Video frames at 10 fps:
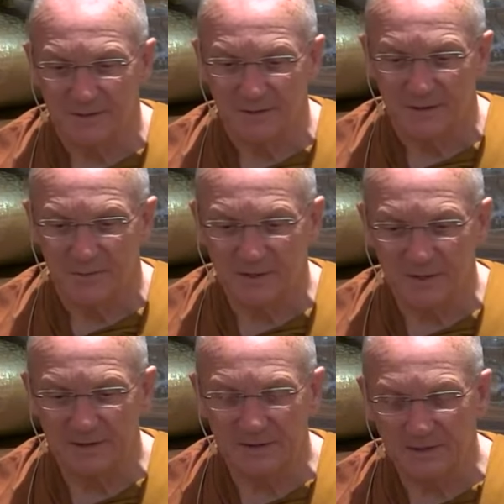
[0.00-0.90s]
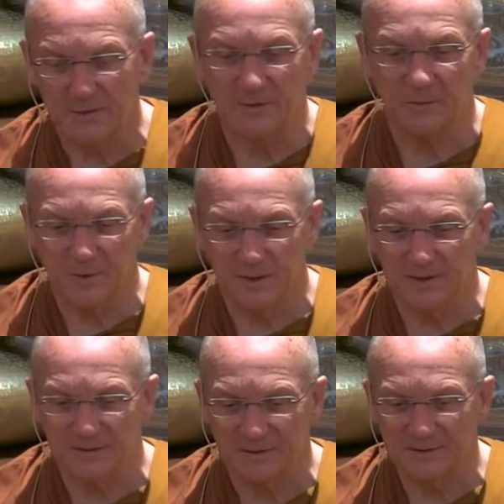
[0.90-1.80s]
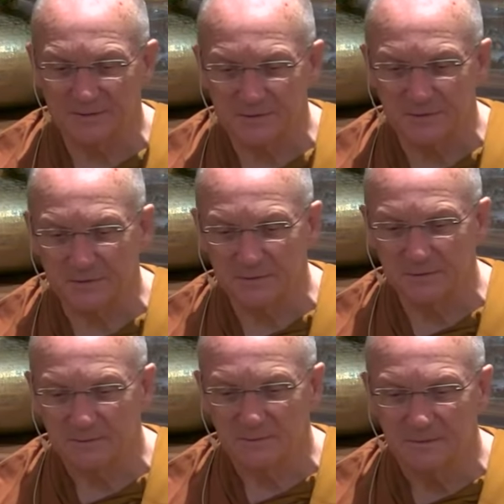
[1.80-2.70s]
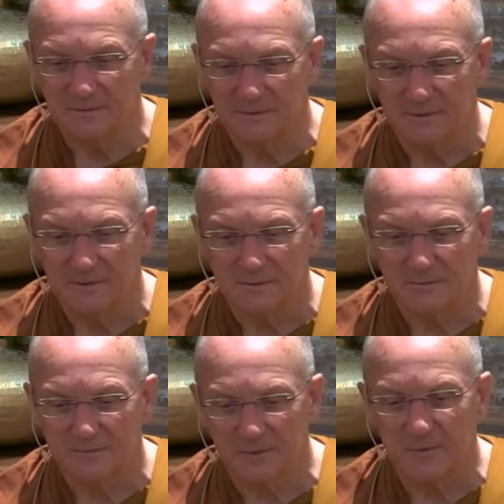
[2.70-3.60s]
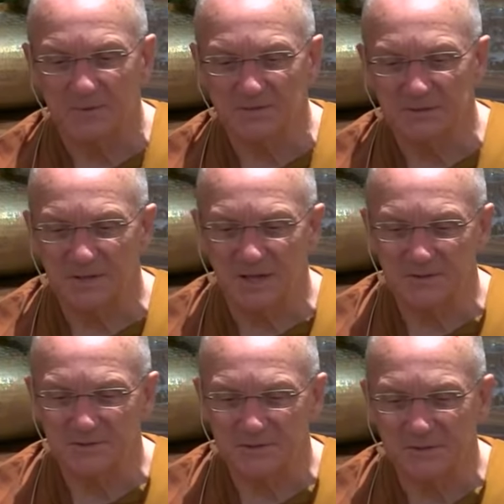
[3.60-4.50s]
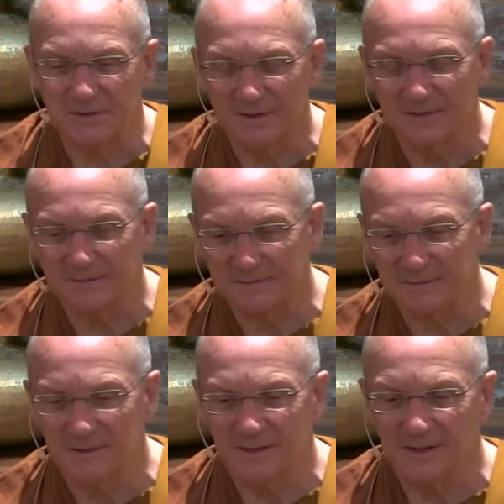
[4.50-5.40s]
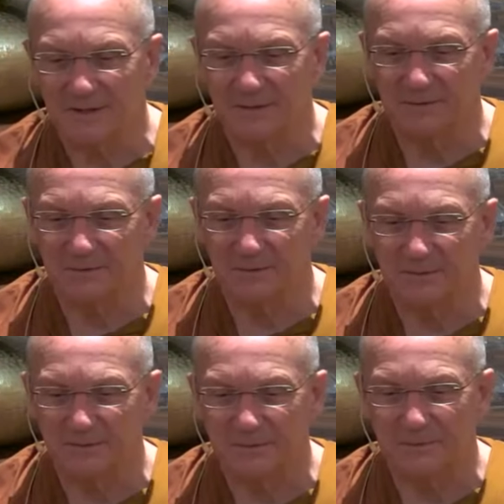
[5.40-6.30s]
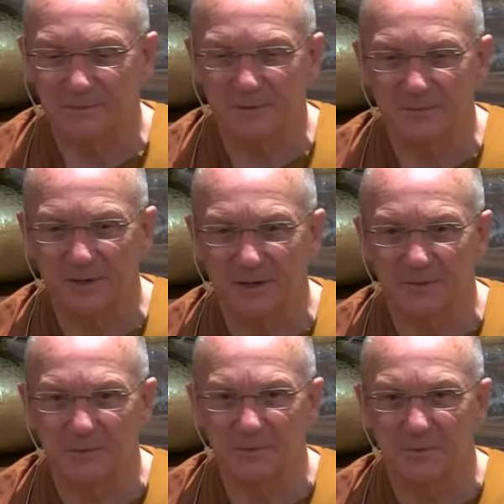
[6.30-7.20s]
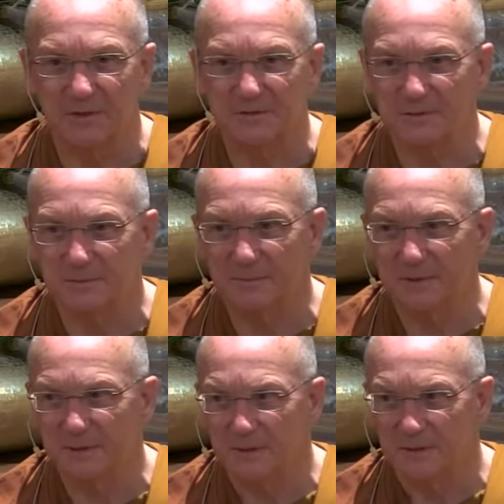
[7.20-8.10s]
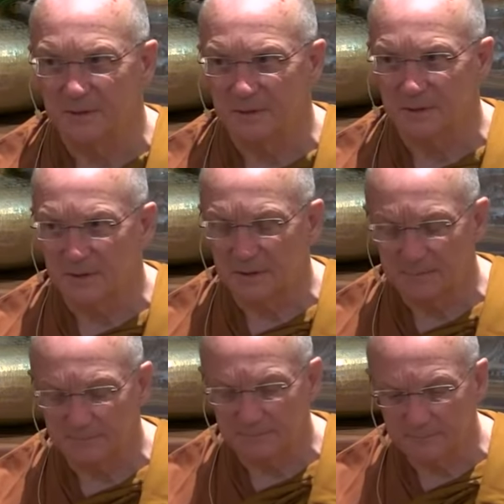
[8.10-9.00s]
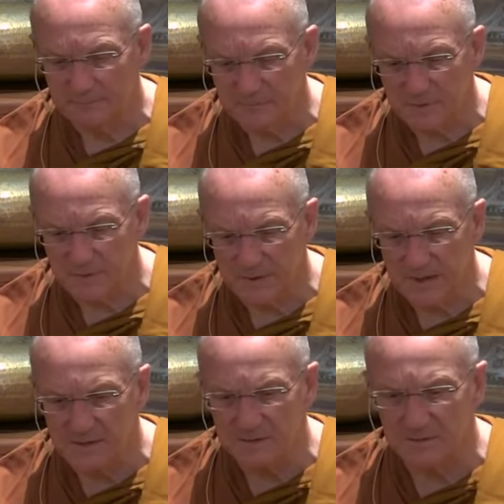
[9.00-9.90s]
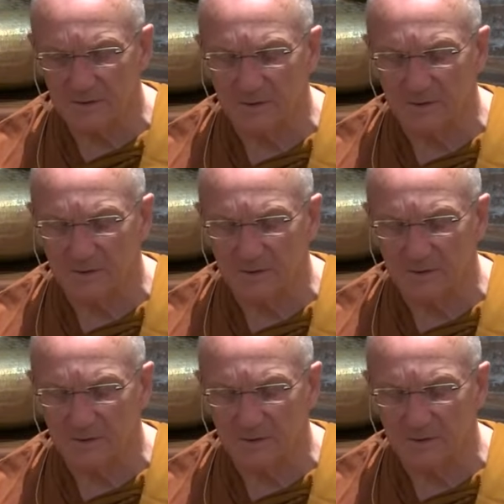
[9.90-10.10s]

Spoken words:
ability or the willingness to focus attention and reflect with wisdom, so that